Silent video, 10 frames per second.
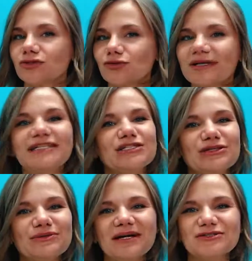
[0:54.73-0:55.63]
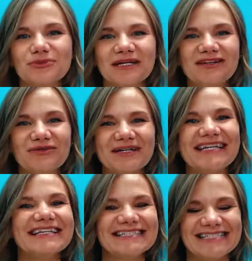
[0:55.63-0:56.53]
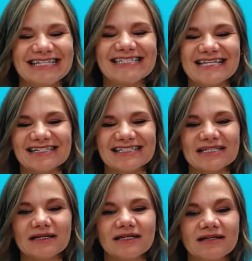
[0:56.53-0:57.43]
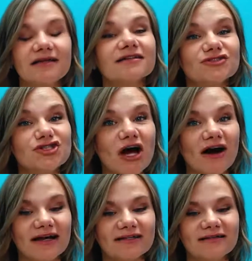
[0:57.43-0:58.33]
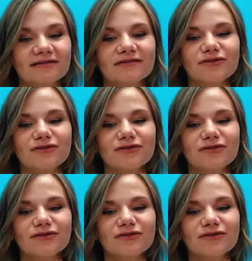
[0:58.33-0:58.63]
22, and 23 says this John,